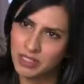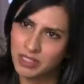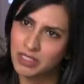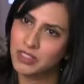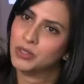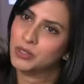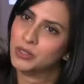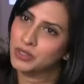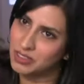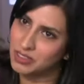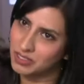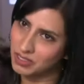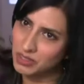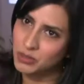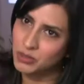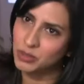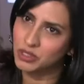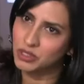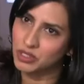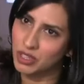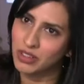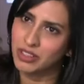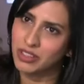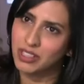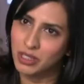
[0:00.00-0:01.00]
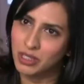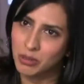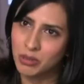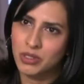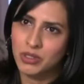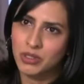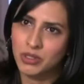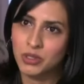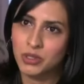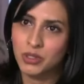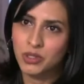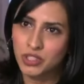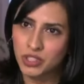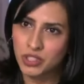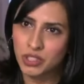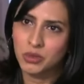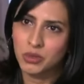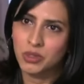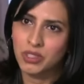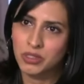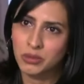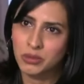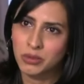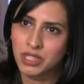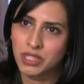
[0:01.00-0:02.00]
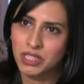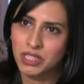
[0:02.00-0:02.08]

I heard Sandra talking about her show on the